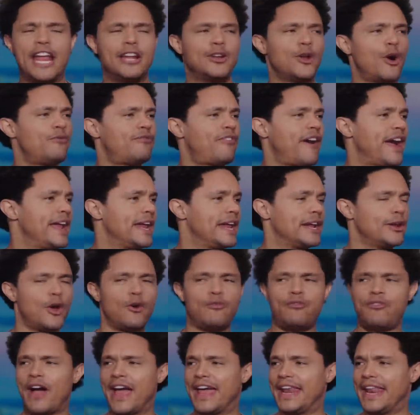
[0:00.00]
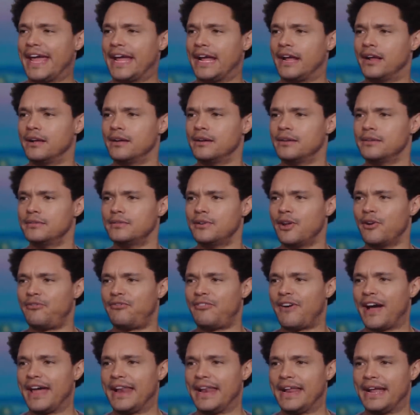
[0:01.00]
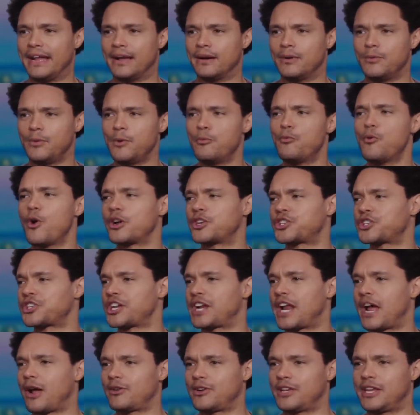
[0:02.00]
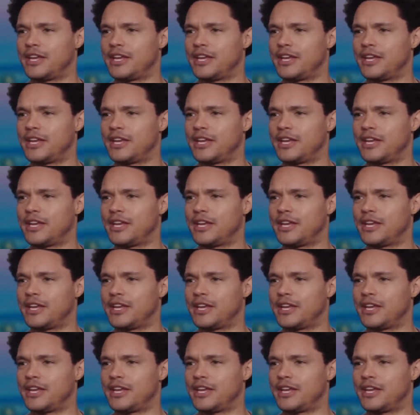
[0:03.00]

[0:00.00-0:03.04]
hey, no fighting, no fighting, no fighting. We work shit out